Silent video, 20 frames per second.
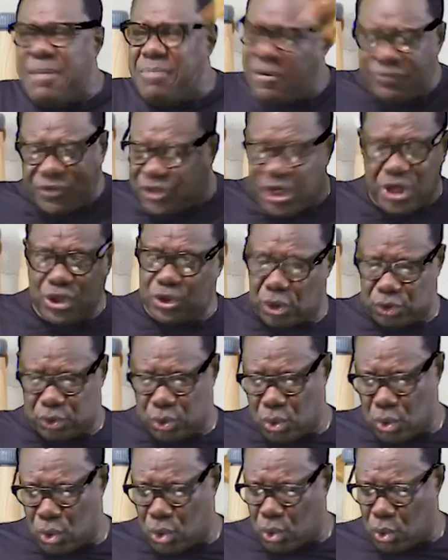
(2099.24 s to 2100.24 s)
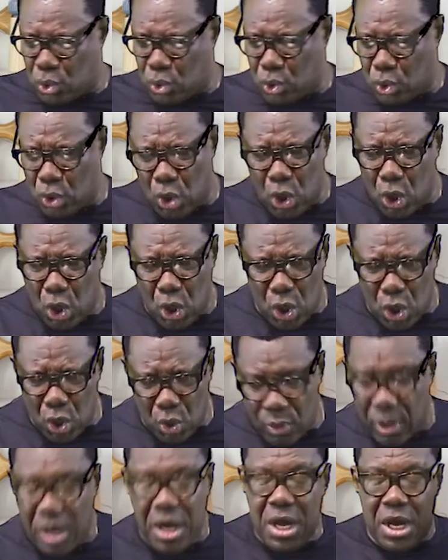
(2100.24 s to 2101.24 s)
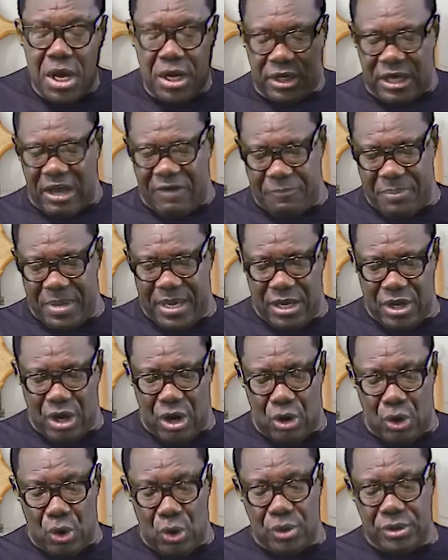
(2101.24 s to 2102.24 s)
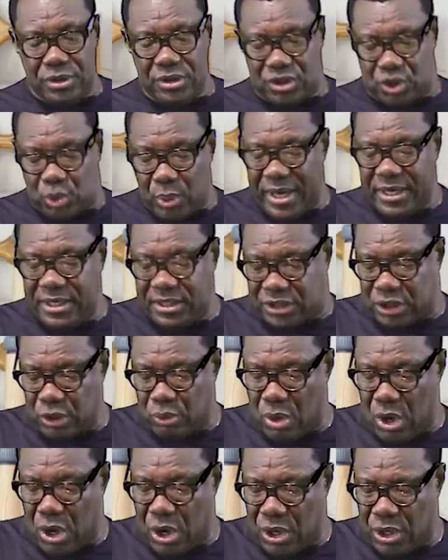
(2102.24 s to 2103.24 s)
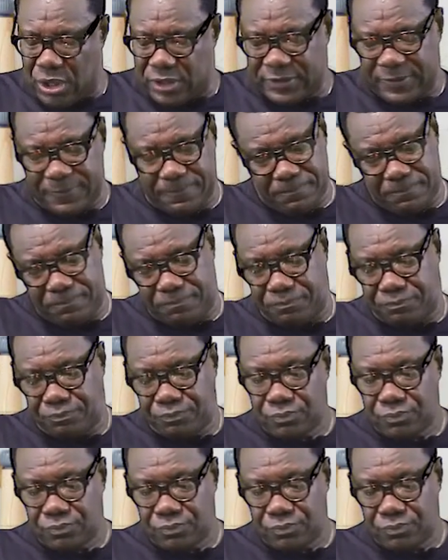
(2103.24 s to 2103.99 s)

name of Jesus. Ooh, give me your own 21.